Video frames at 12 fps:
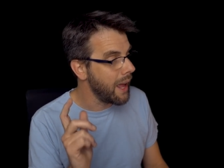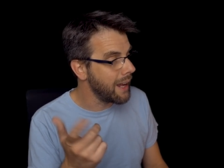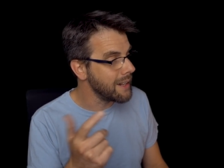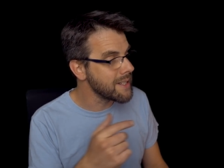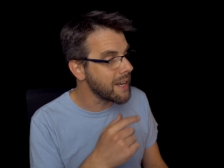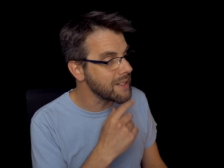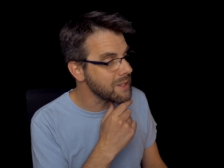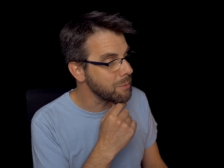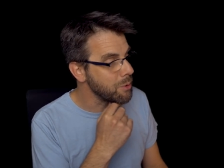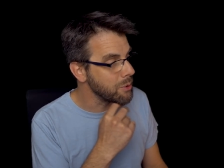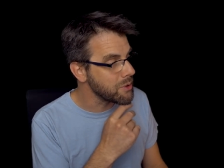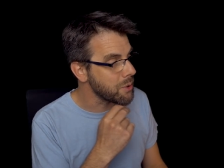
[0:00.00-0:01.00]
and he's got some
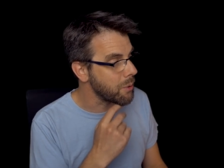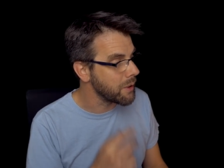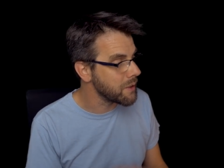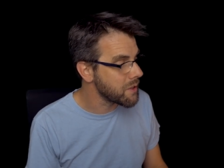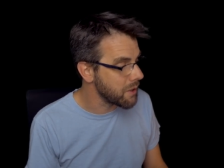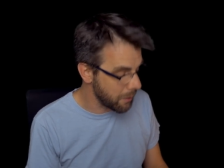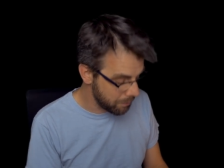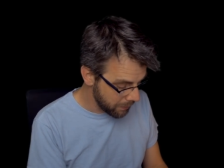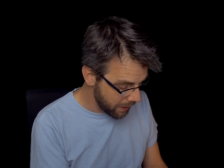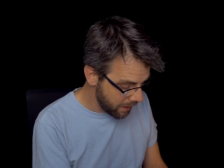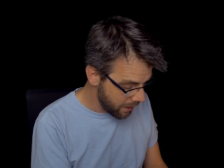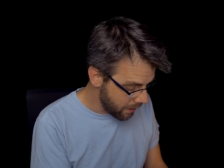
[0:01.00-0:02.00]
cool stories too.
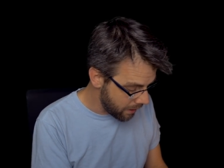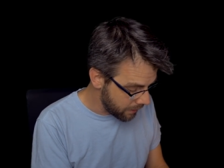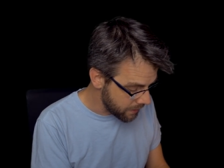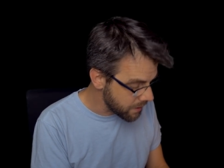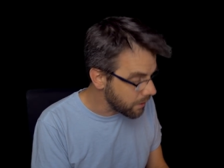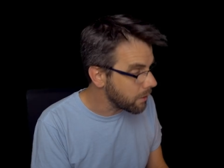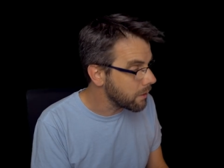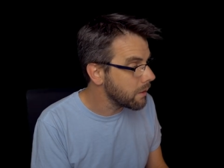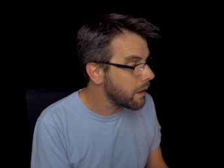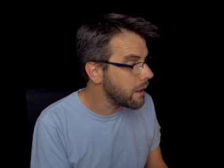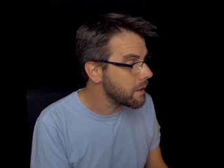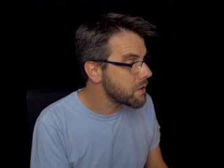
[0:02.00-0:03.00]
Uh, let's go
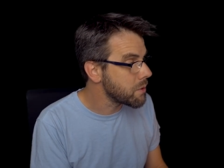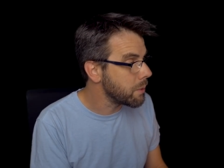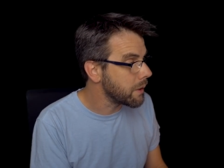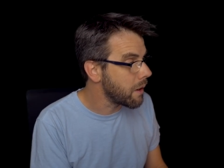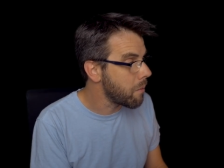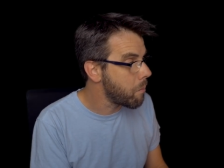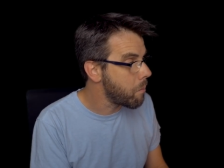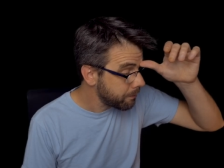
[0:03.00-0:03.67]
at his Twitter.